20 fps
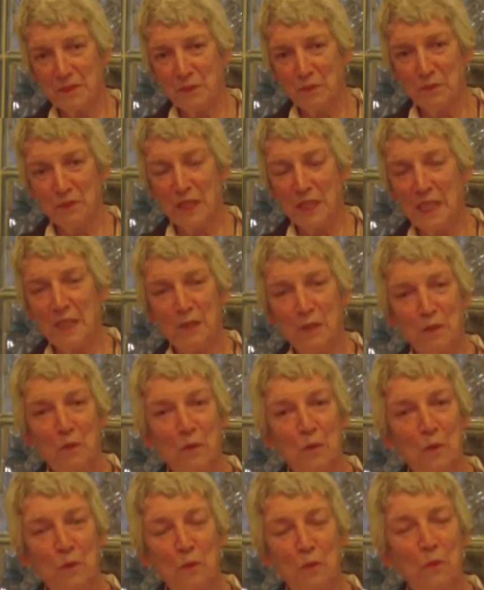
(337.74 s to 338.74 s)
you've gained the
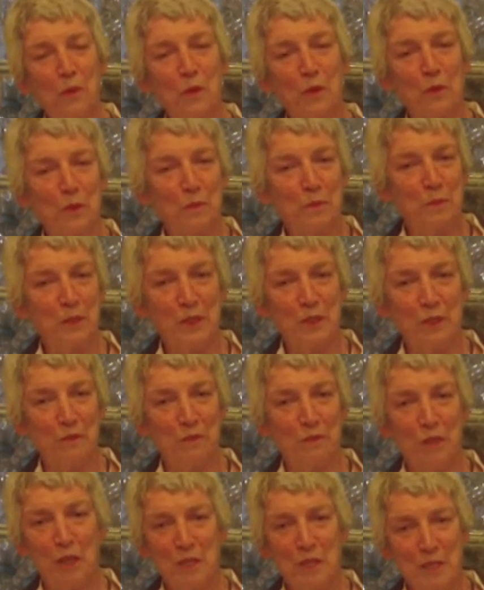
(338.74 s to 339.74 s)
whole world, but
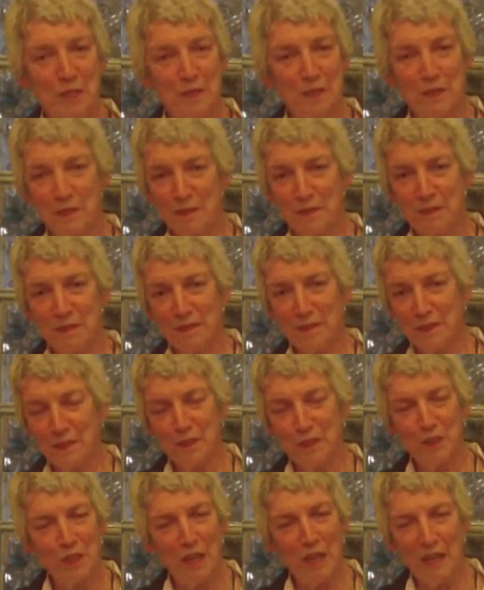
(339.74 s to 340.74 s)
you've lost the
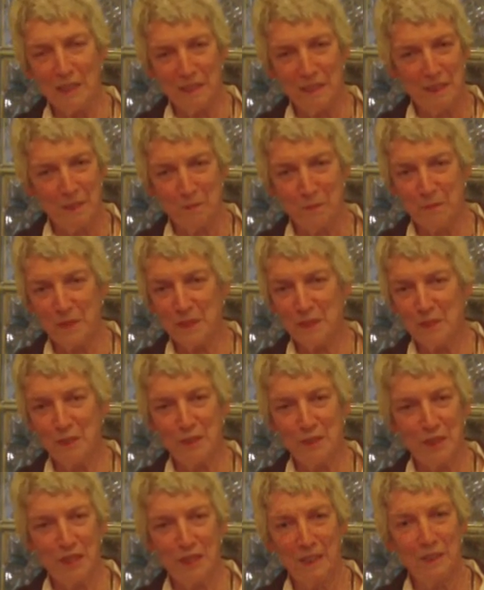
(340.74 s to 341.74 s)
shot, the best
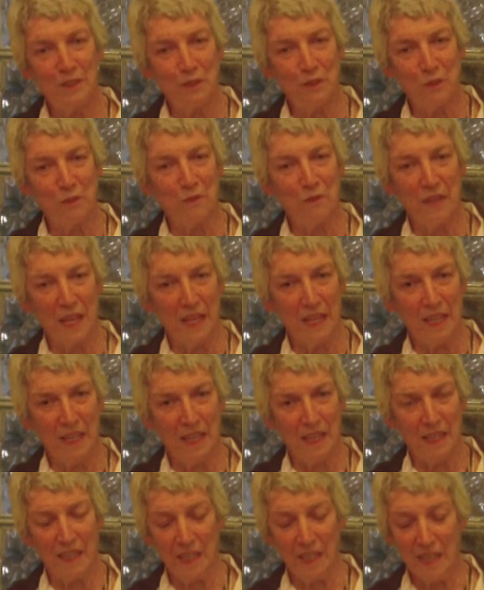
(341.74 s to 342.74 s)
shot that you've had
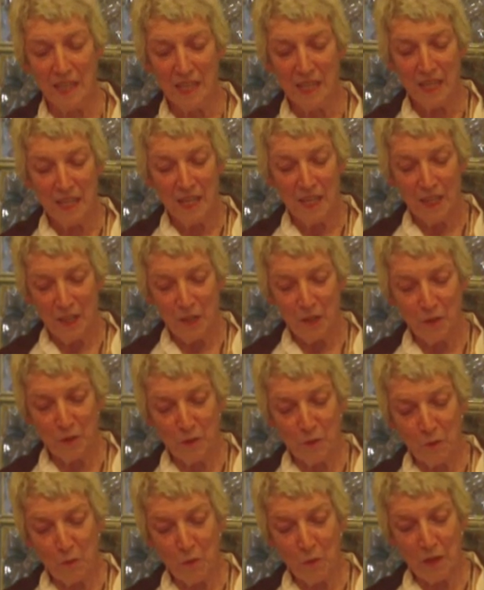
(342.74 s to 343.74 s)
at it.
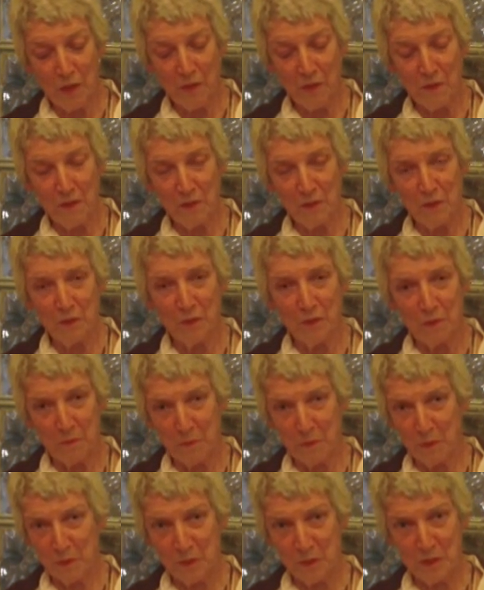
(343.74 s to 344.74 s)
You're aware that you're a
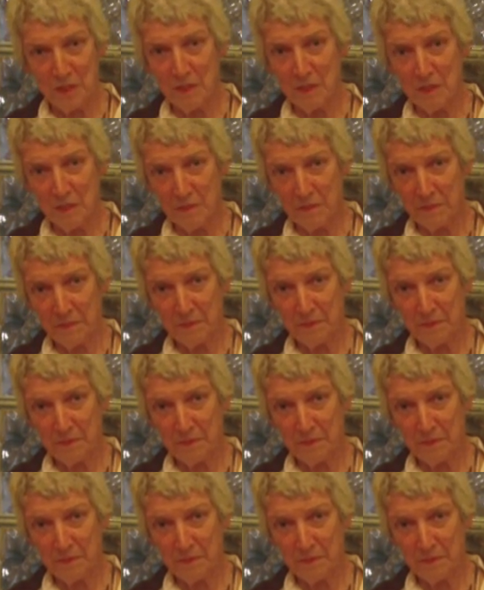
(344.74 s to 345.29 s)
person,